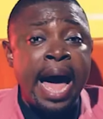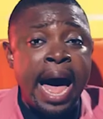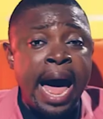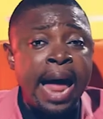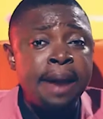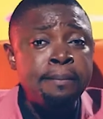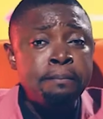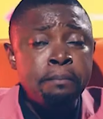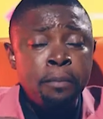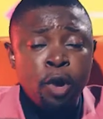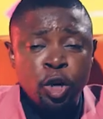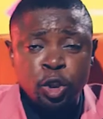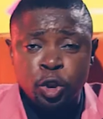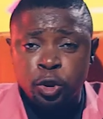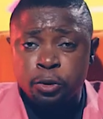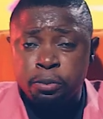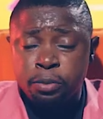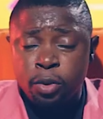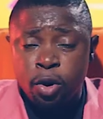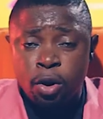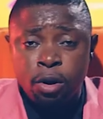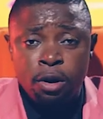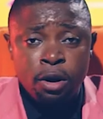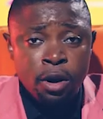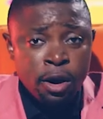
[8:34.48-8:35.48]
And much
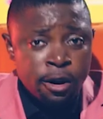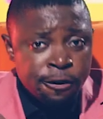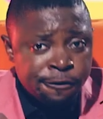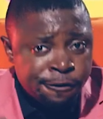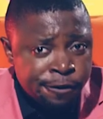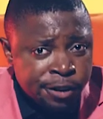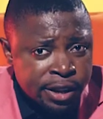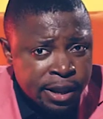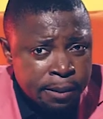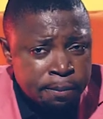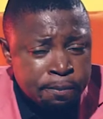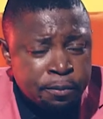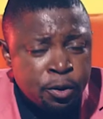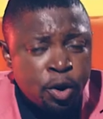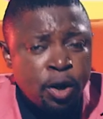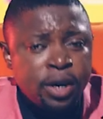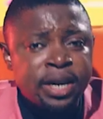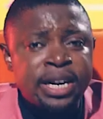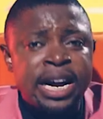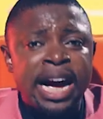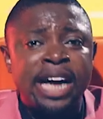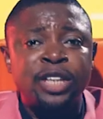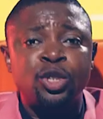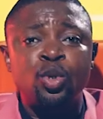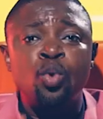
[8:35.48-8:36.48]
more for the
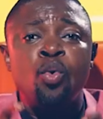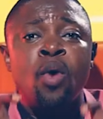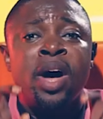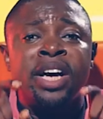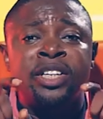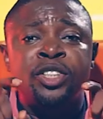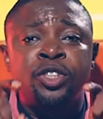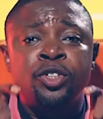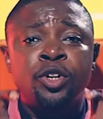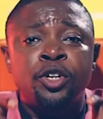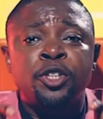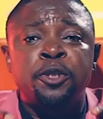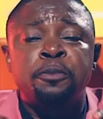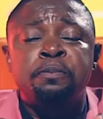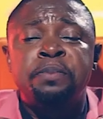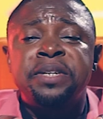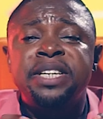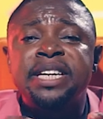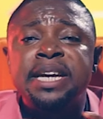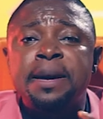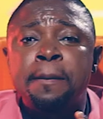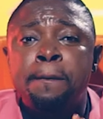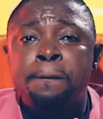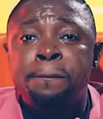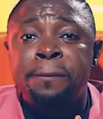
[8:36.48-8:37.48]
broadcast who has just
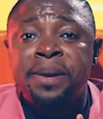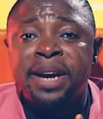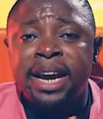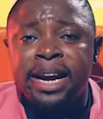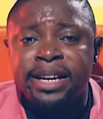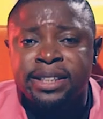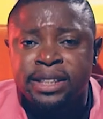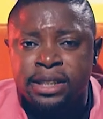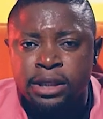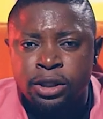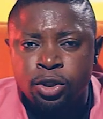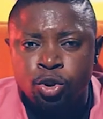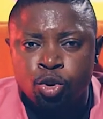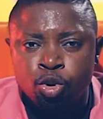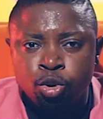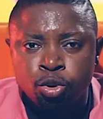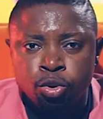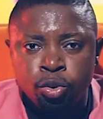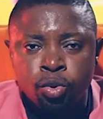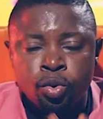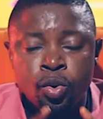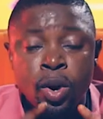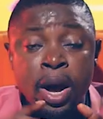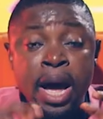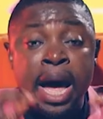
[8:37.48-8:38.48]
been a blessing to
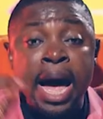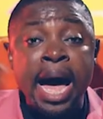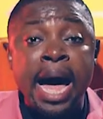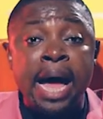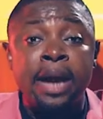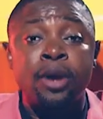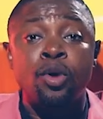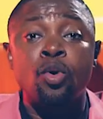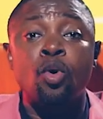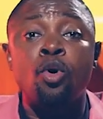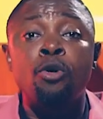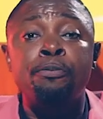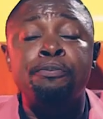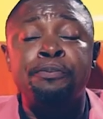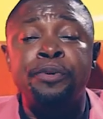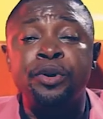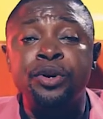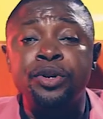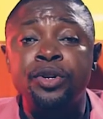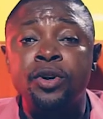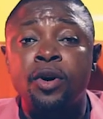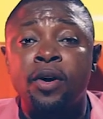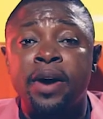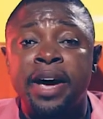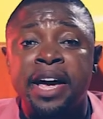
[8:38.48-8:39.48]
you and
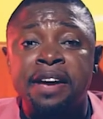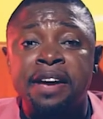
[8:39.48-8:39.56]
open your